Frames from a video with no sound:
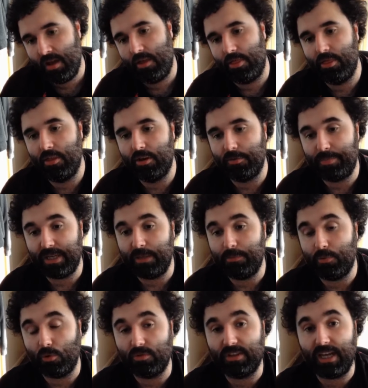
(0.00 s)
that
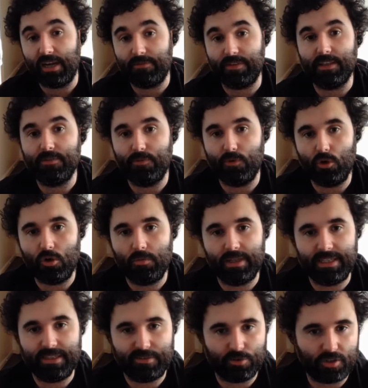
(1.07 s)
people definitely thought when
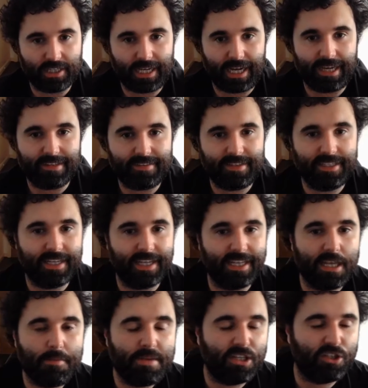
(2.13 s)
they saw the casting and the
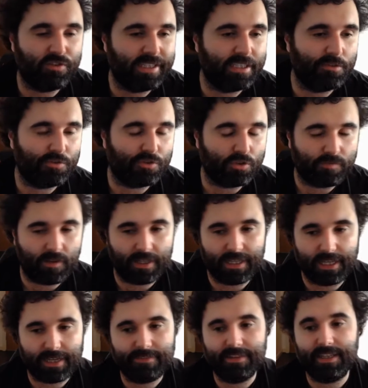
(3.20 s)
imagery and stuff like
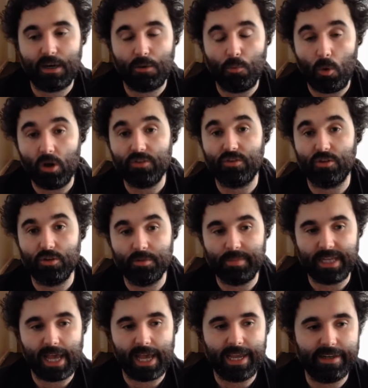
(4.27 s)
that, that was going to
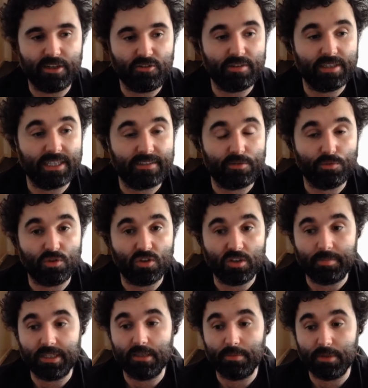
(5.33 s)
be Ada and this was going to
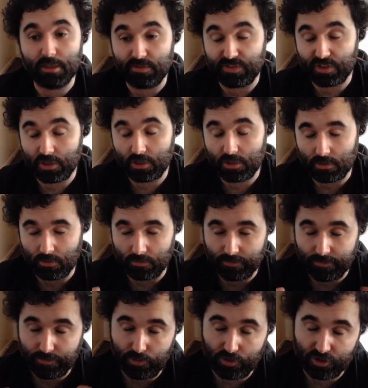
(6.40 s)
be a big return.
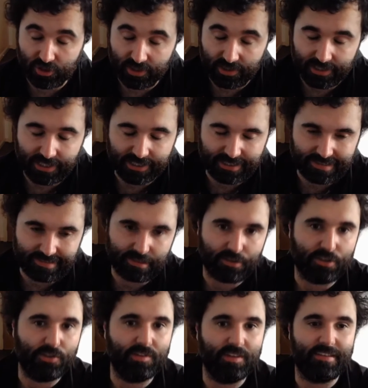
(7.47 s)
Unfortunately, I can tell
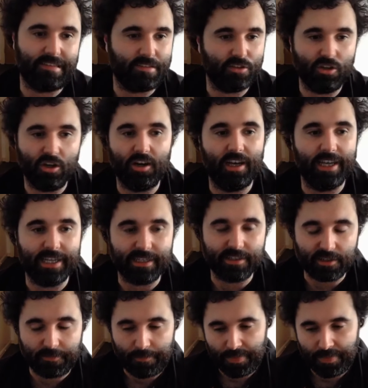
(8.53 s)
you this is not Ada.